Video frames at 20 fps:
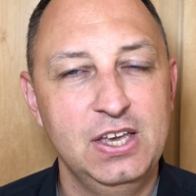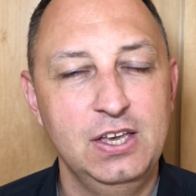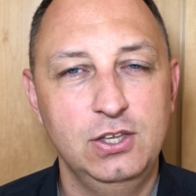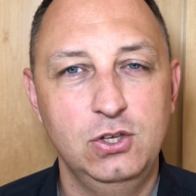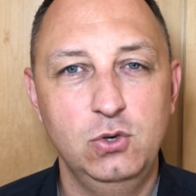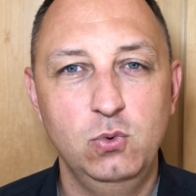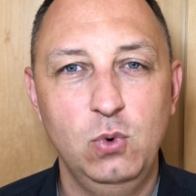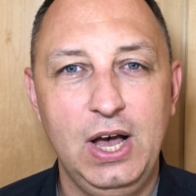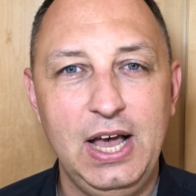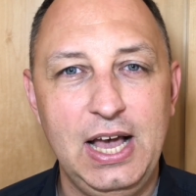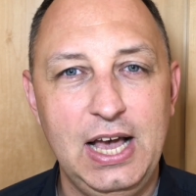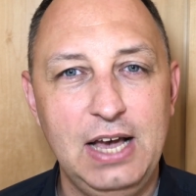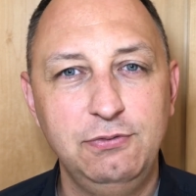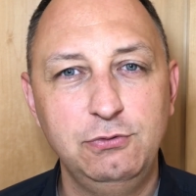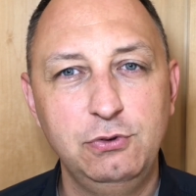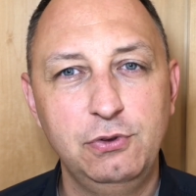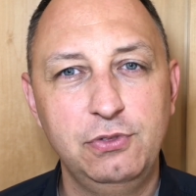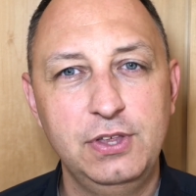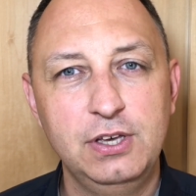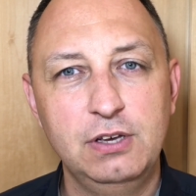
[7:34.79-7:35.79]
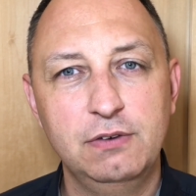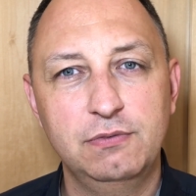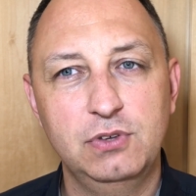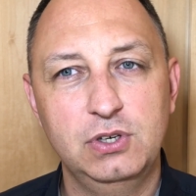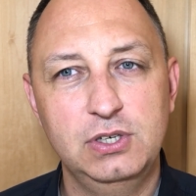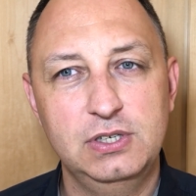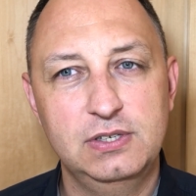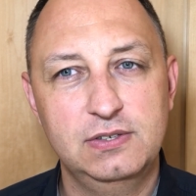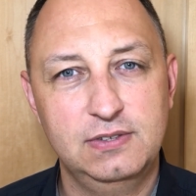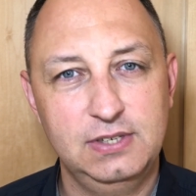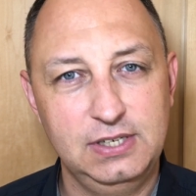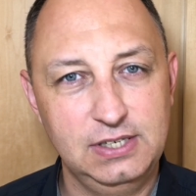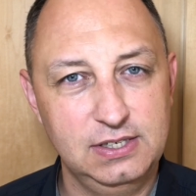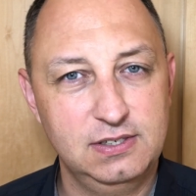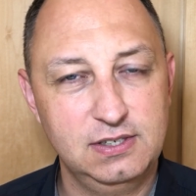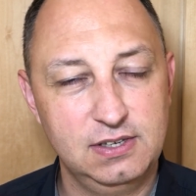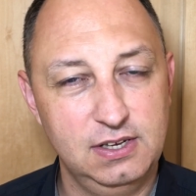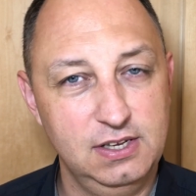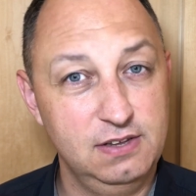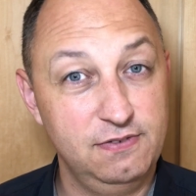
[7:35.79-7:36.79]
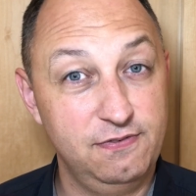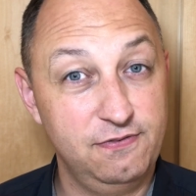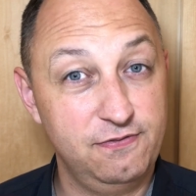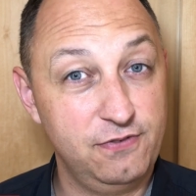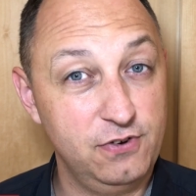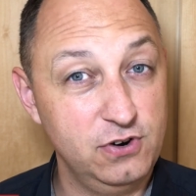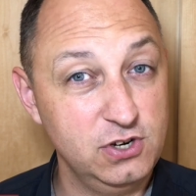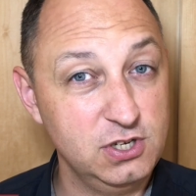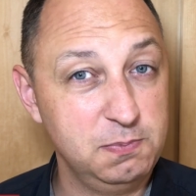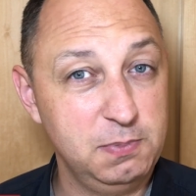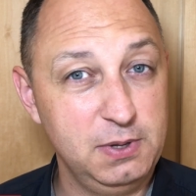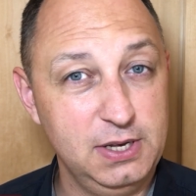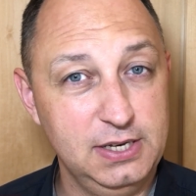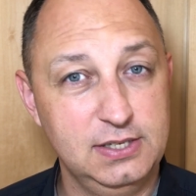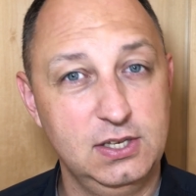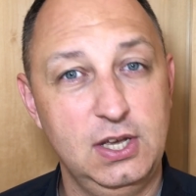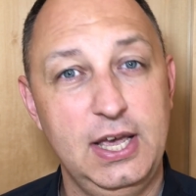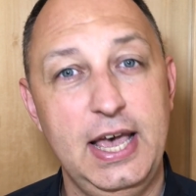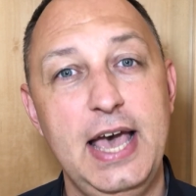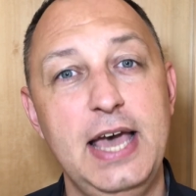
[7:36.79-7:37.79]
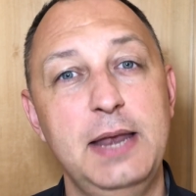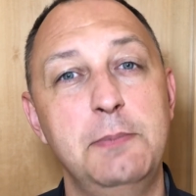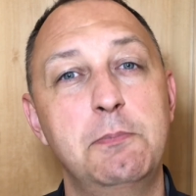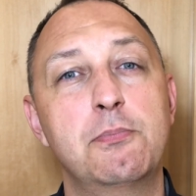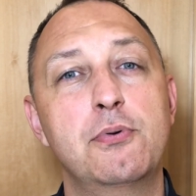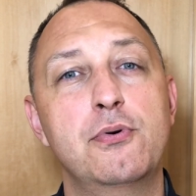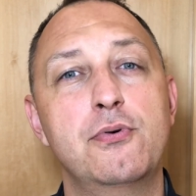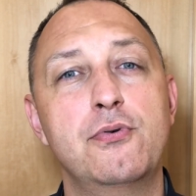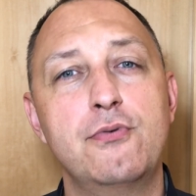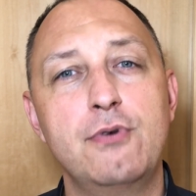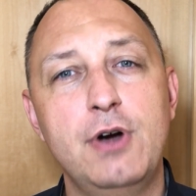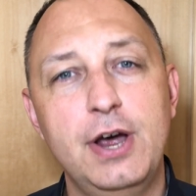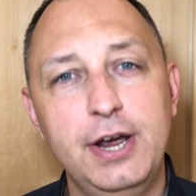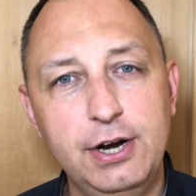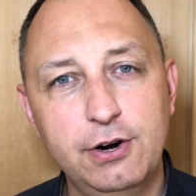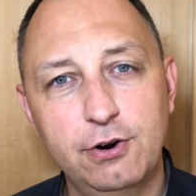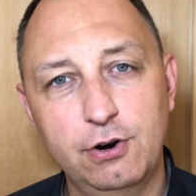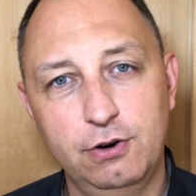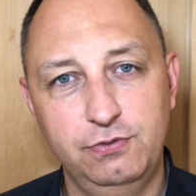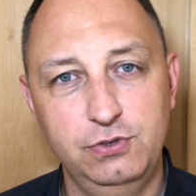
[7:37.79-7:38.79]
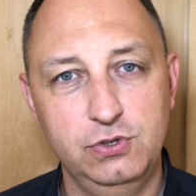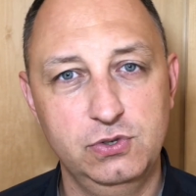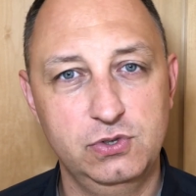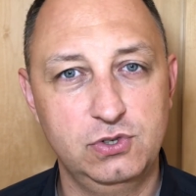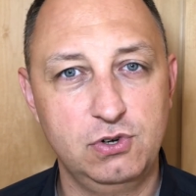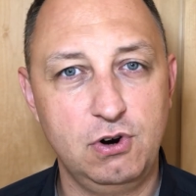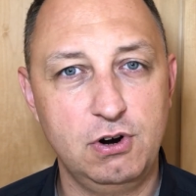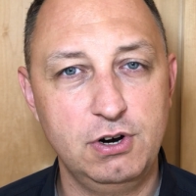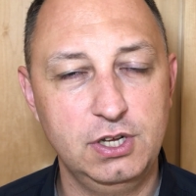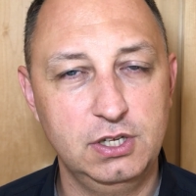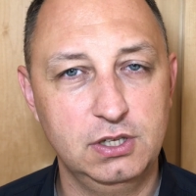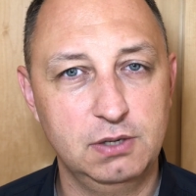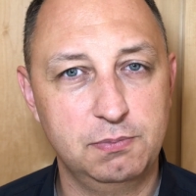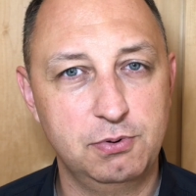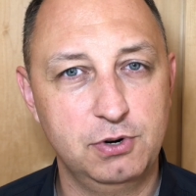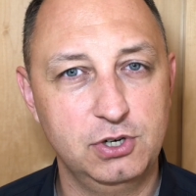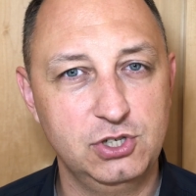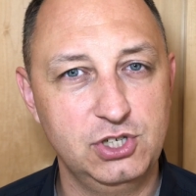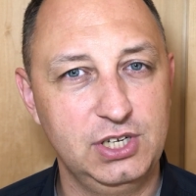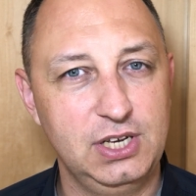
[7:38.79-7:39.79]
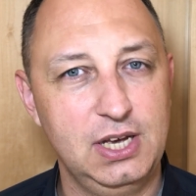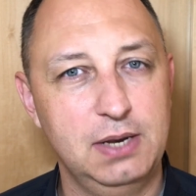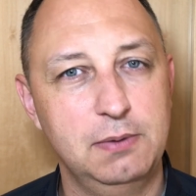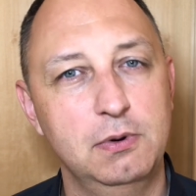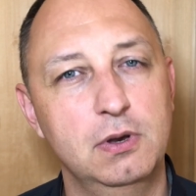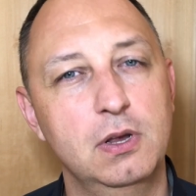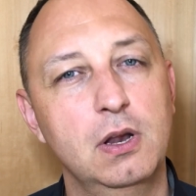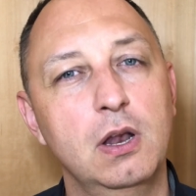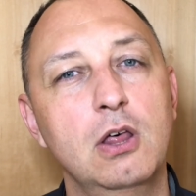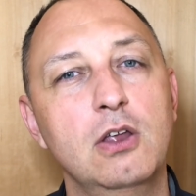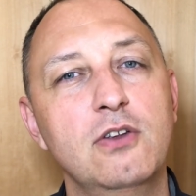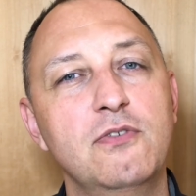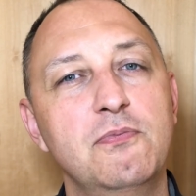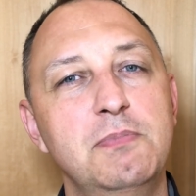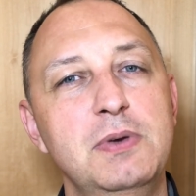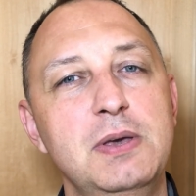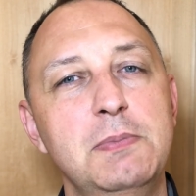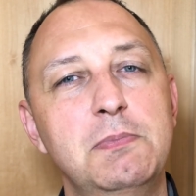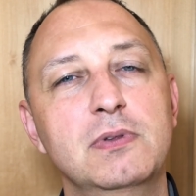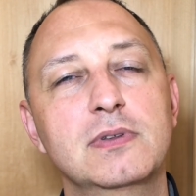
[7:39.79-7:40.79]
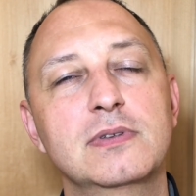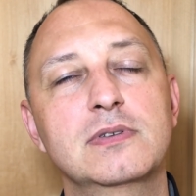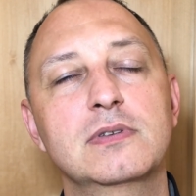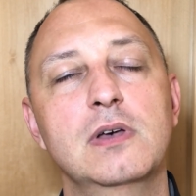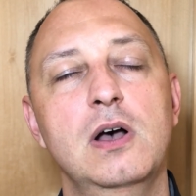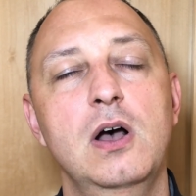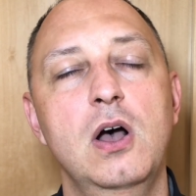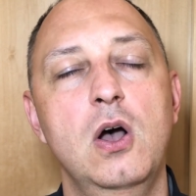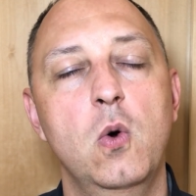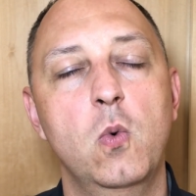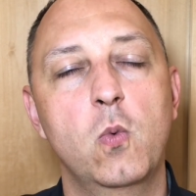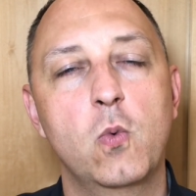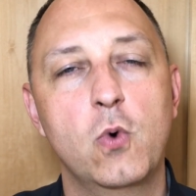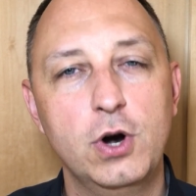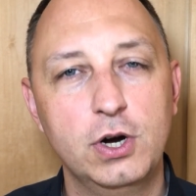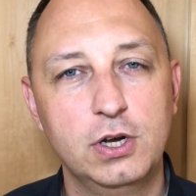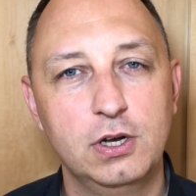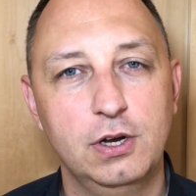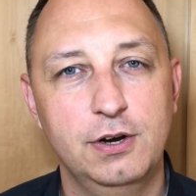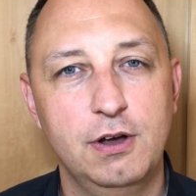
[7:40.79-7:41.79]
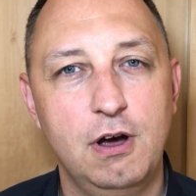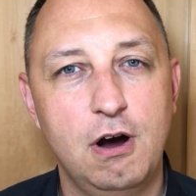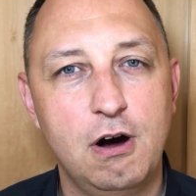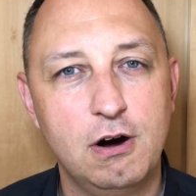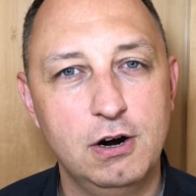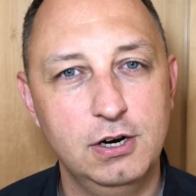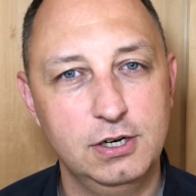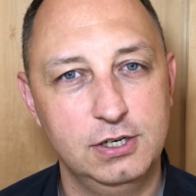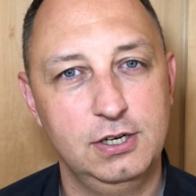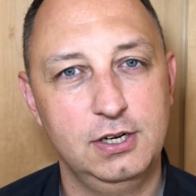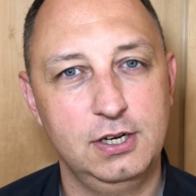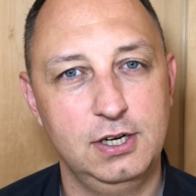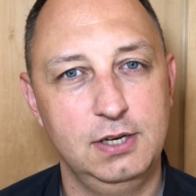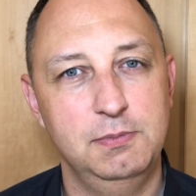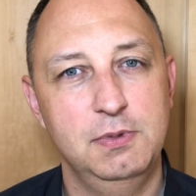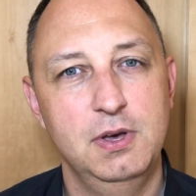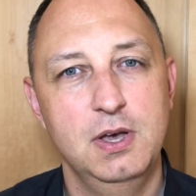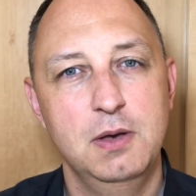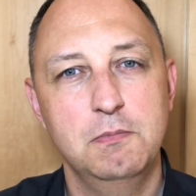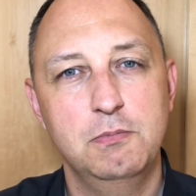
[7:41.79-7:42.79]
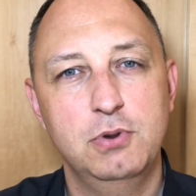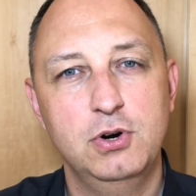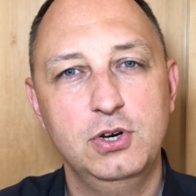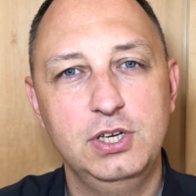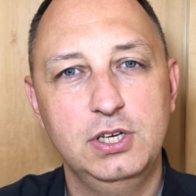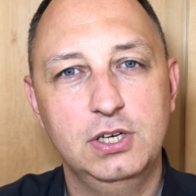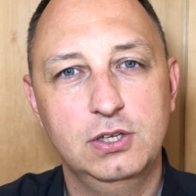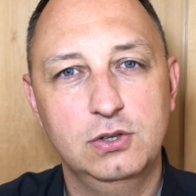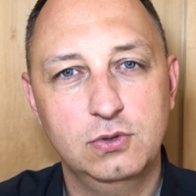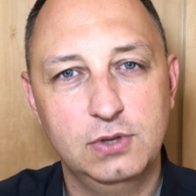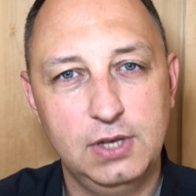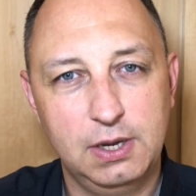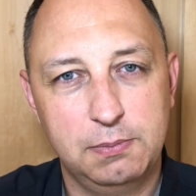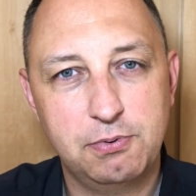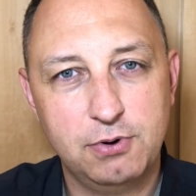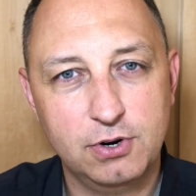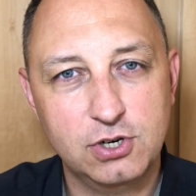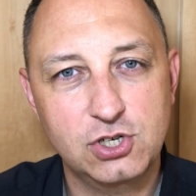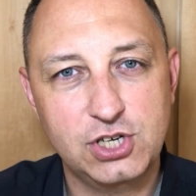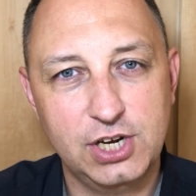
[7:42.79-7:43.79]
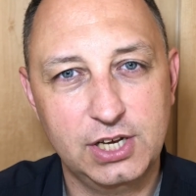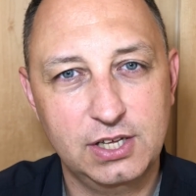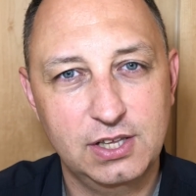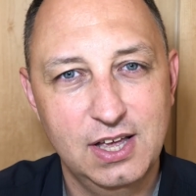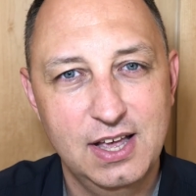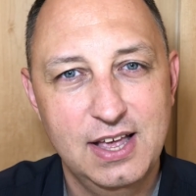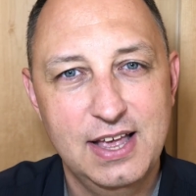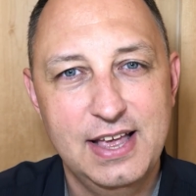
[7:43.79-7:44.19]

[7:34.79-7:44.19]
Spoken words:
You have to think of these things in the first place and prior of you starting the project, and a lot of people's work and hard time putting into that project